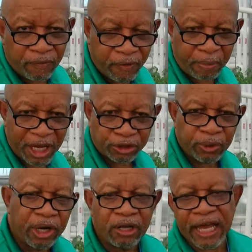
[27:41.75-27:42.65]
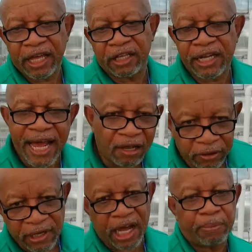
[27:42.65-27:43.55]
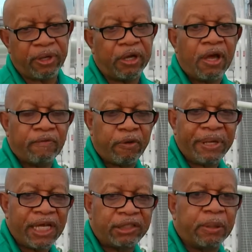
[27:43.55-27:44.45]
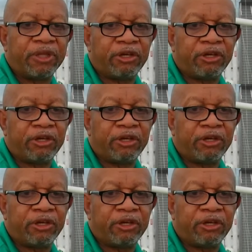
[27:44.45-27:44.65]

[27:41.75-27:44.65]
from Israel and the Nile tilapia from Egypt.